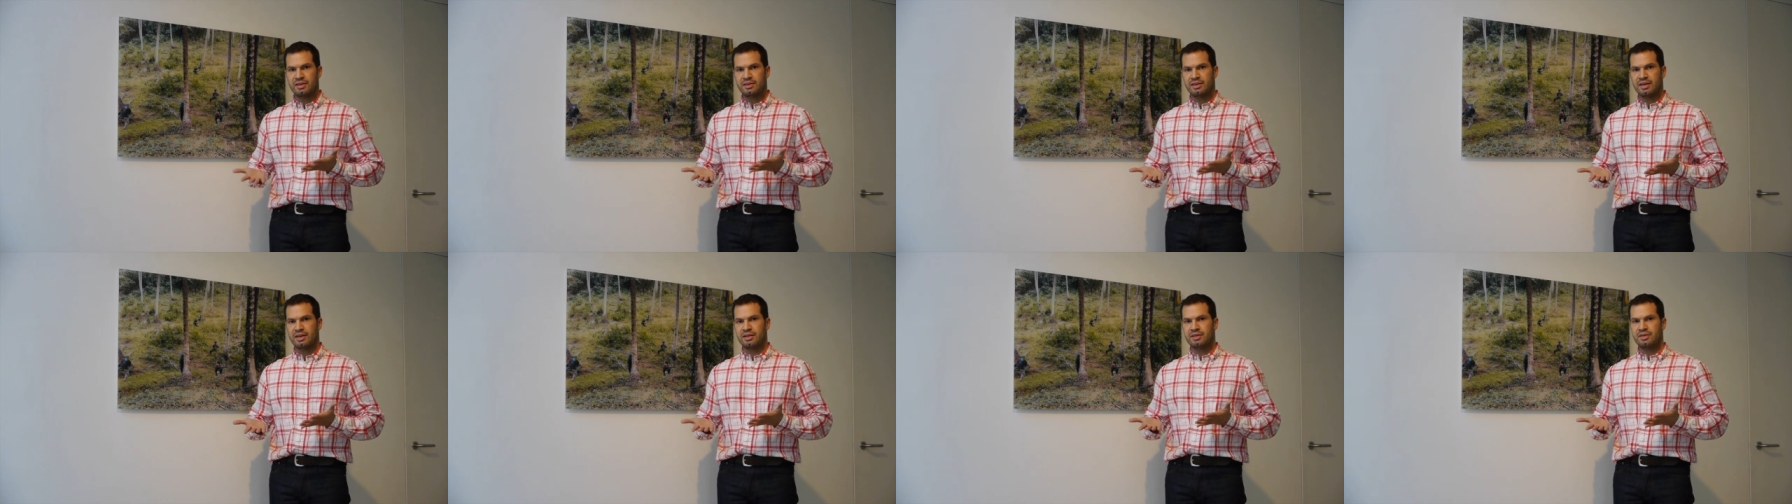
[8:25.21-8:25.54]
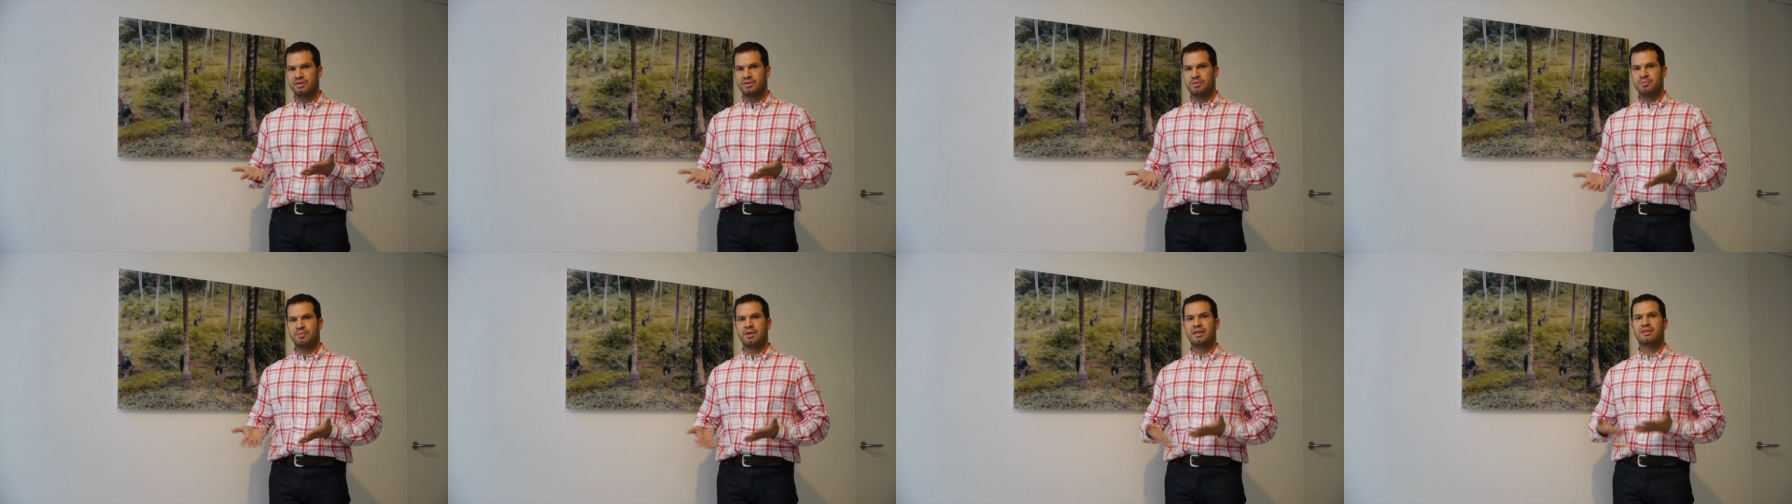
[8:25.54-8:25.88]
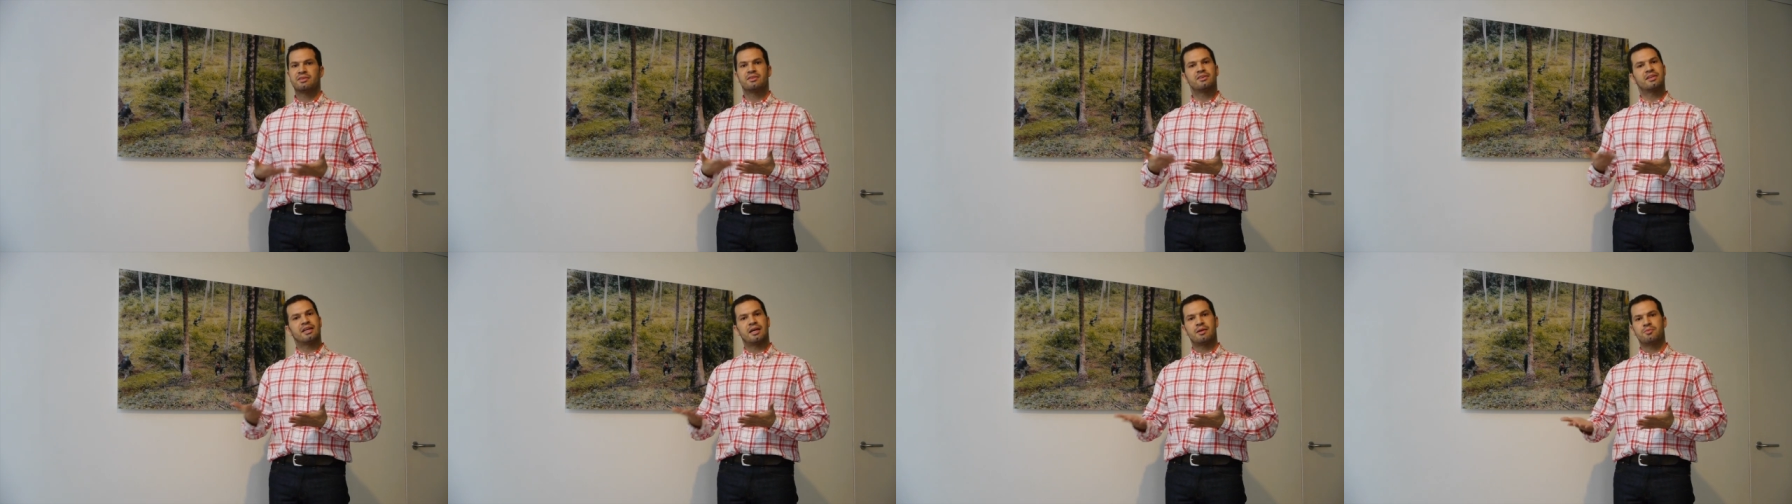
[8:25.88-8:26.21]
that you make
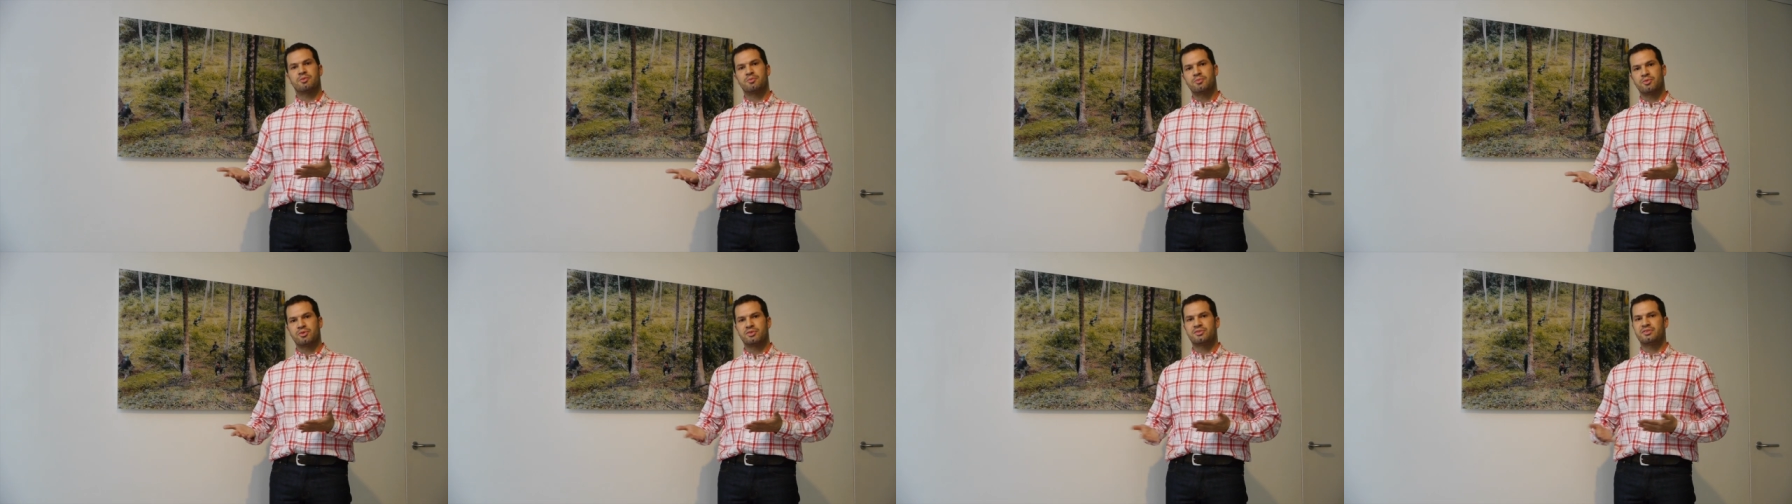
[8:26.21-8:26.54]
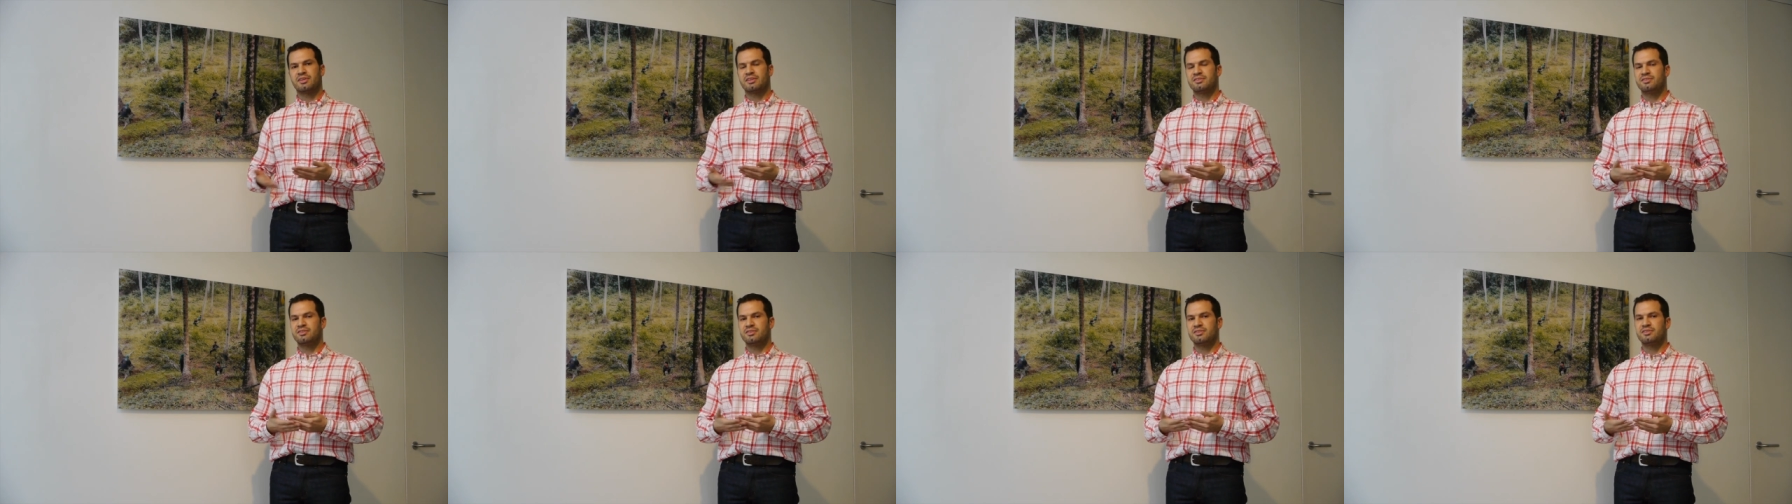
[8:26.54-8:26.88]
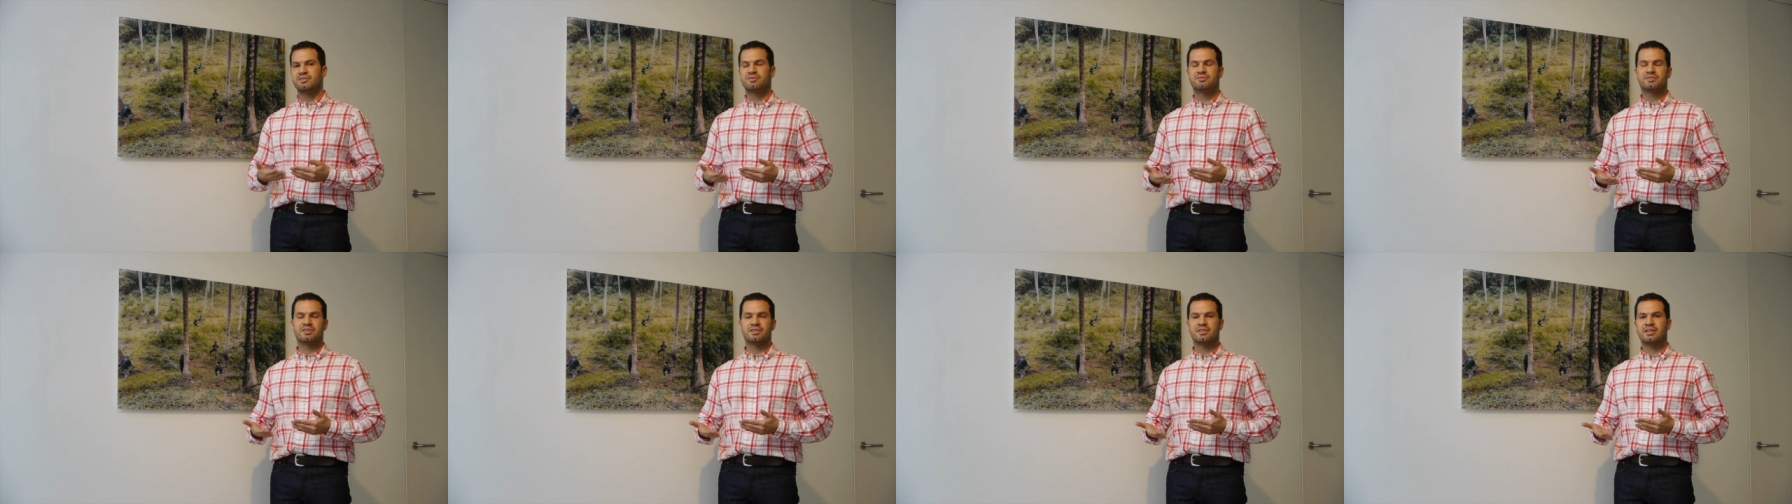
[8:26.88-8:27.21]
the camera more
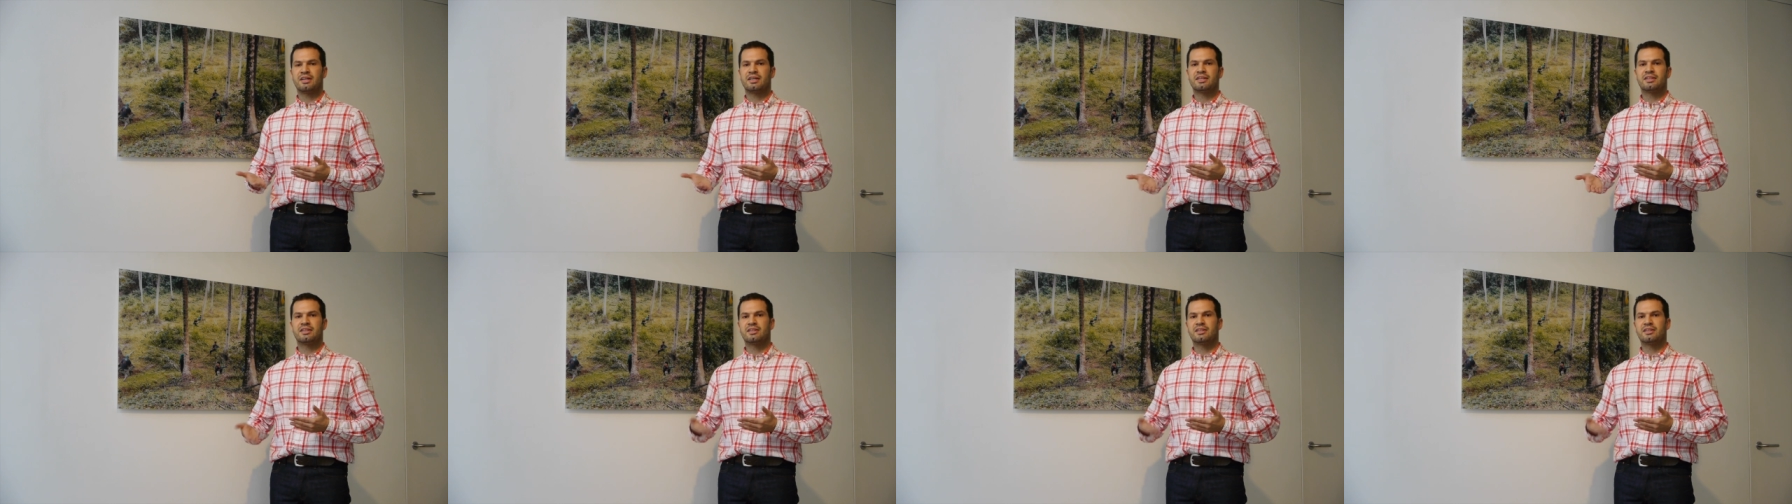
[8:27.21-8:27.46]
sensitive to light.